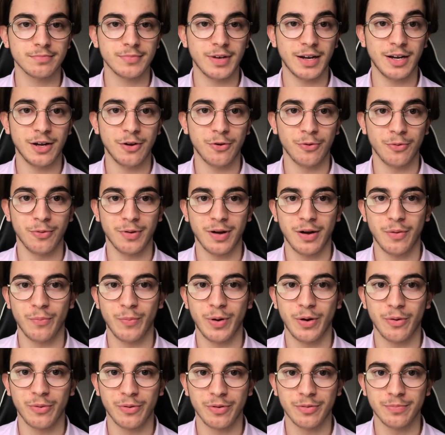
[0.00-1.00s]
Hello and
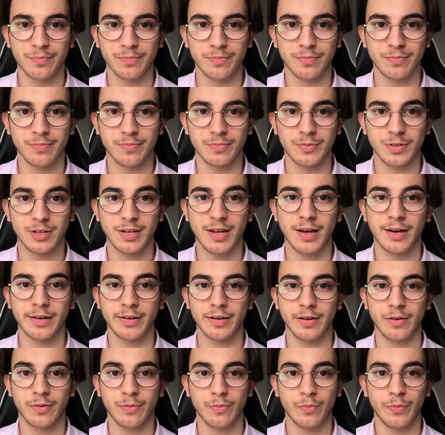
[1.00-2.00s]
welcome. Today
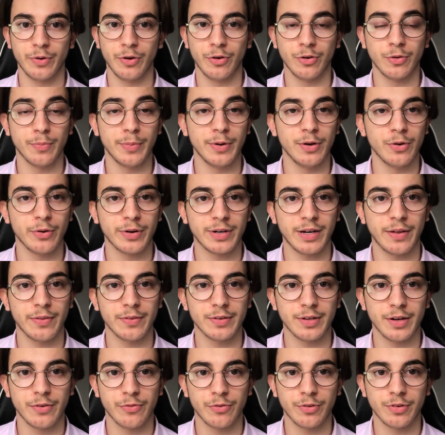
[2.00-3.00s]
we're going to be looking at the
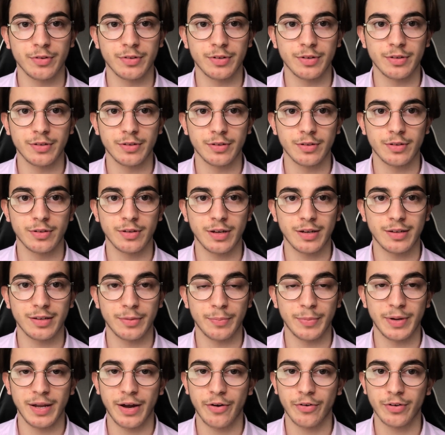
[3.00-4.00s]
differences and
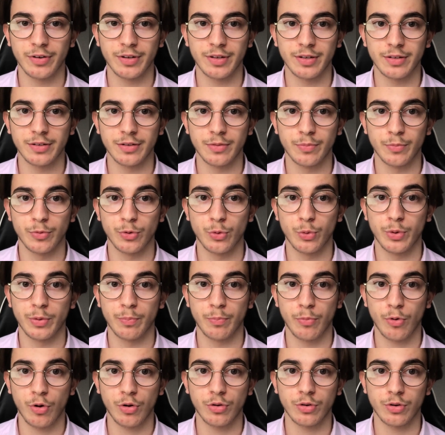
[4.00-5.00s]
similarities between
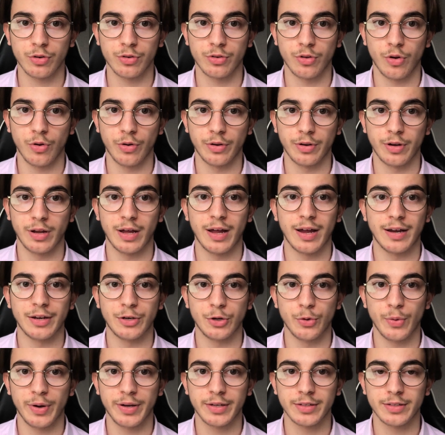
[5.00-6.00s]
product design and
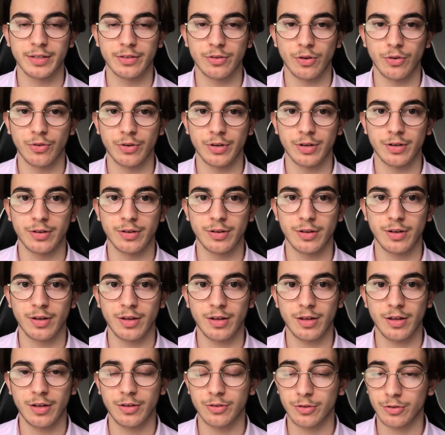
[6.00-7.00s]
UX design.
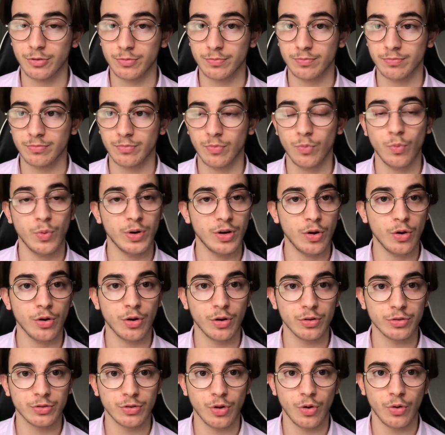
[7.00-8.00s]
So when I
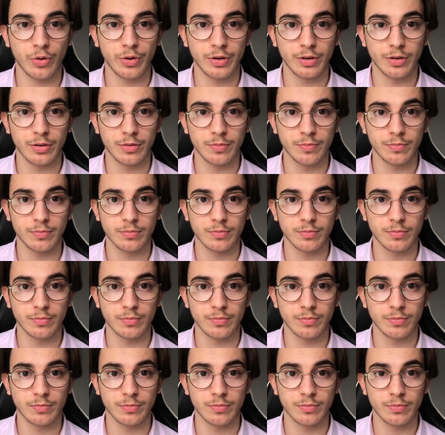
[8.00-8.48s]
got started,